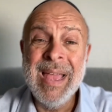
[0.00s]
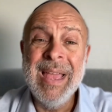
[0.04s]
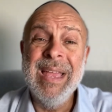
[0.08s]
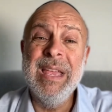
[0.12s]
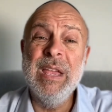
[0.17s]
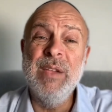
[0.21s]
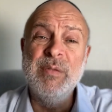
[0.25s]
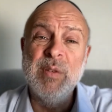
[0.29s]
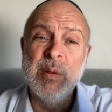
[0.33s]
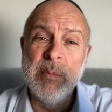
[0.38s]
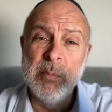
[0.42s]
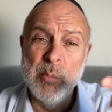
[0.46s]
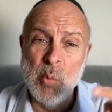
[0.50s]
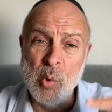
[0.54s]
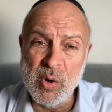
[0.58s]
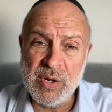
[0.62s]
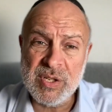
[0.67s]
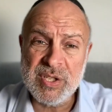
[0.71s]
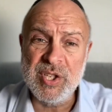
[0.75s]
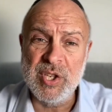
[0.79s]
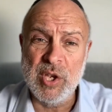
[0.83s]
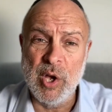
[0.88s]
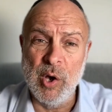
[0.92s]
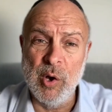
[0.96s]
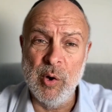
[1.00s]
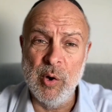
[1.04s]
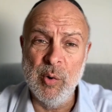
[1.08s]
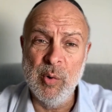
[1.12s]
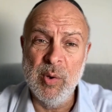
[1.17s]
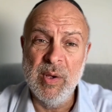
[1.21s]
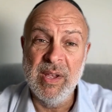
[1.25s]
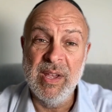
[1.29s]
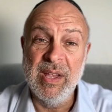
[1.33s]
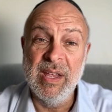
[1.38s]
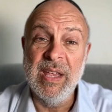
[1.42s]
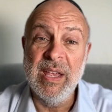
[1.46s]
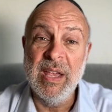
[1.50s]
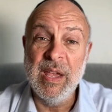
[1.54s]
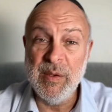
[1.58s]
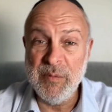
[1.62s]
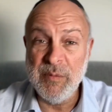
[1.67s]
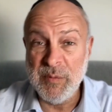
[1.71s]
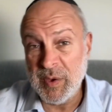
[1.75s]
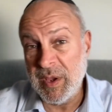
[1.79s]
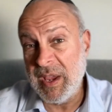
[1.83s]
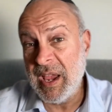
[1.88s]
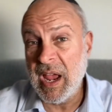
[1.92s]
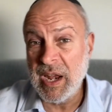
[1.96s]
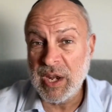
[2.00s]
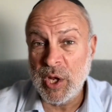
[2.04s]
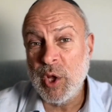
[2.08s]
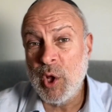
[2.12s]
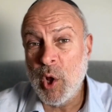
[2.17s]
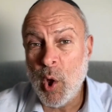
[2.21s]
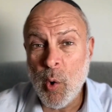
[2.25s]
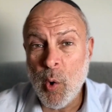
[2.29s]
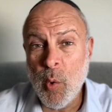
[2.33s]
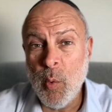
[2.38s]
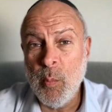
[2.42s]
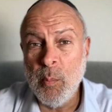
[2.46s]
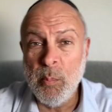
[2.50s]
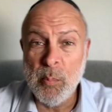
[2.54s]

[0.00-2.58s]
Even more so if you kind of know